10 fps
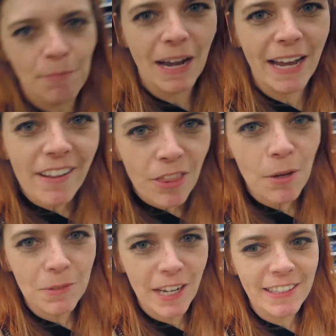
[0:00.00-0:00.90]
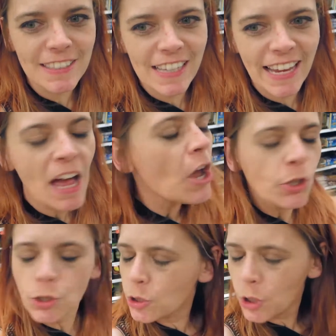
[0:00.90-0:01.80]
my healthy brain is like,
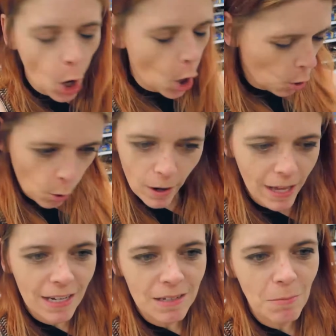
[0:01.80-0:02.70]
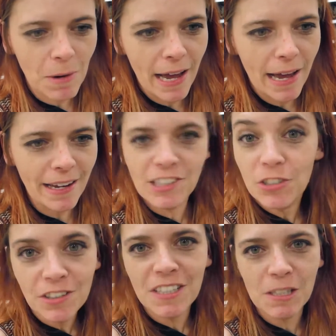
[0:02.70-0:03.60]
no, and my
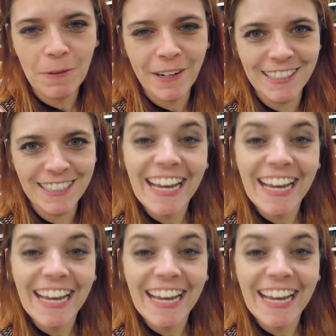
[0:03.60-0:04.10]
curious brain is like,